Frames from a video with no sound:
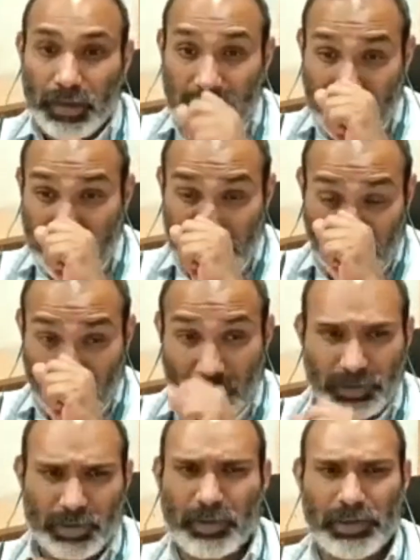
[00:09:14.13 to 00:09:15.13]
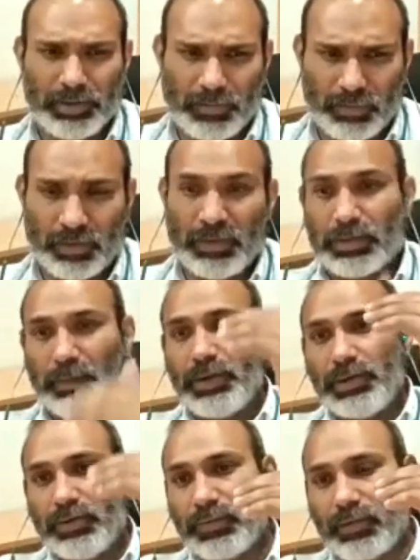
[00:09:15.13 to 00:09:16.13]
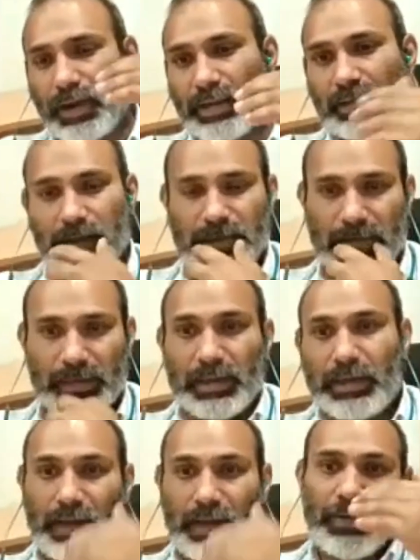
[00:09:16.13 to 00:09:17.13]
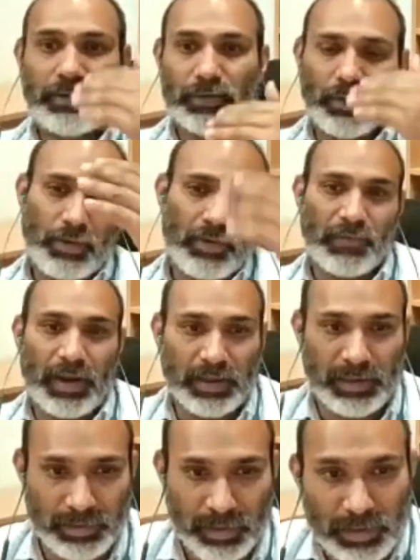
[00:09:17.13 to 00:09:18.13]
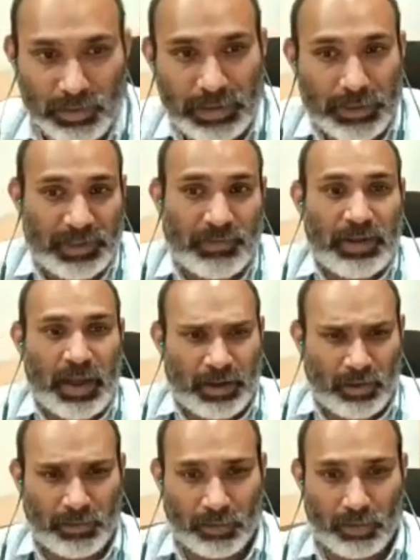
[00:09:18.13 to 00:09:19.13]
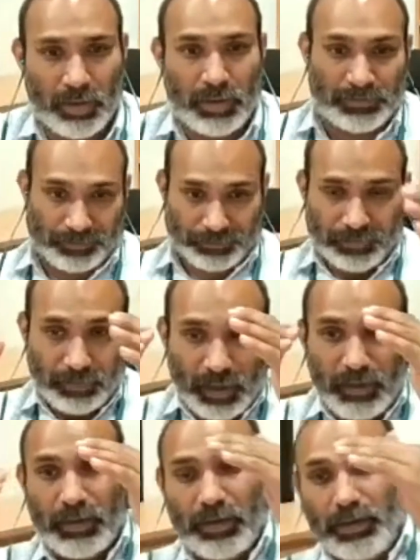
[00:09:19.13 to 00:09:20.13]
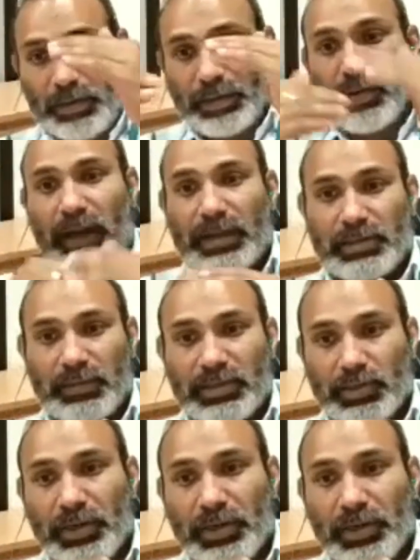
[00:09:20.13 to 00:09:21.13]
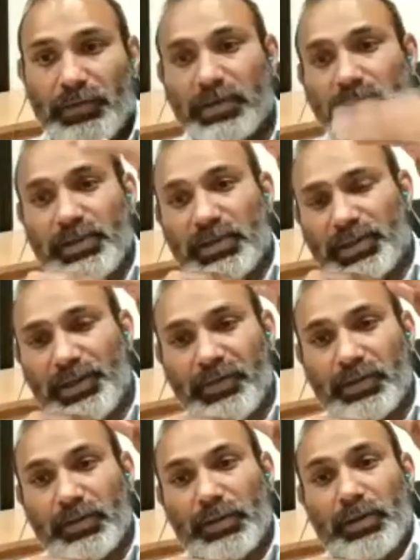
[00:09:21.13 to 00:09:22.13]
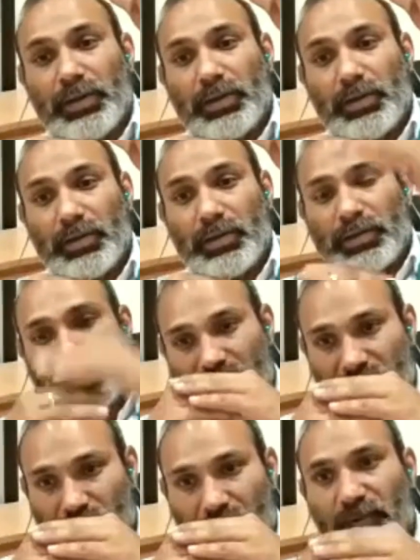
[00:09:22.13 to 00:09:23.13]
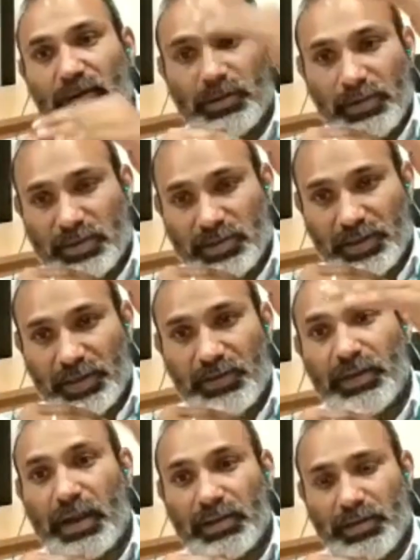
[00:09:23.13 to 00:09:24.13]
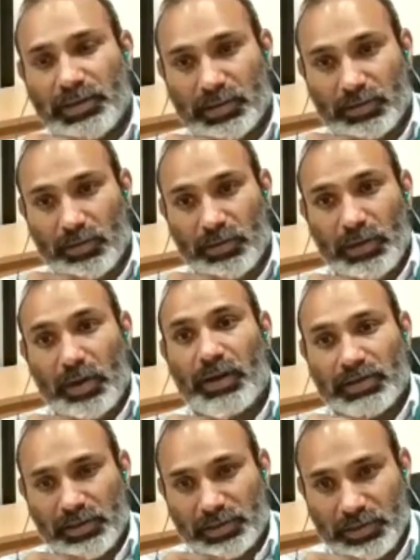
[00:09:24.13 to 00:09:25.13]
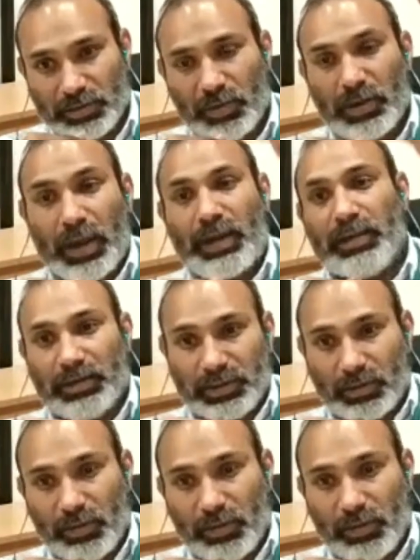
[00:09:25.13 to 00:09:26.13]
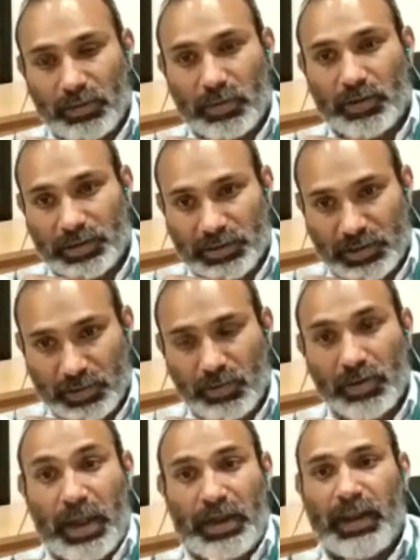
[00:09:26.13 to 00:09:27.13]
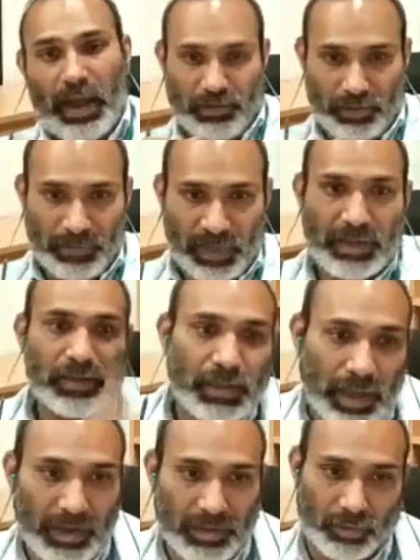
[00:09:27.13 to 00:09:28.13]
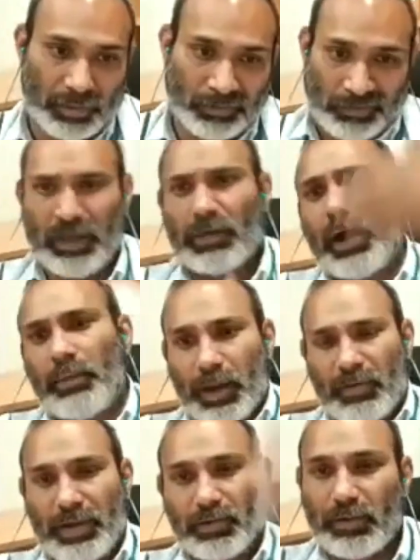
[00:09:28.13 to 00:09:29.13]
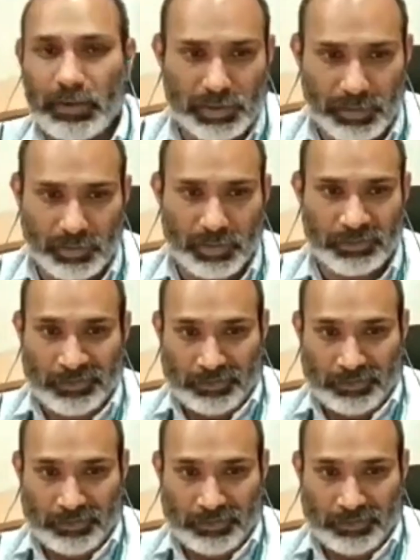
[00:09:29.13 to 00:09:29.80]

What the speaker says: Section 3 talks about the subordination of court. Subordination of court like this, it says in which court you are going to file the cases. So it specifies the hierarchy of the court. It goes like this: civil judge junior division, civil judge senior division, civil judge junior division, civil judge senior division, additional district court or additional district judge court, and then district court or district judges court, and then high court. Like this, the hierarchy goes. And above high court, it is Supreme Court.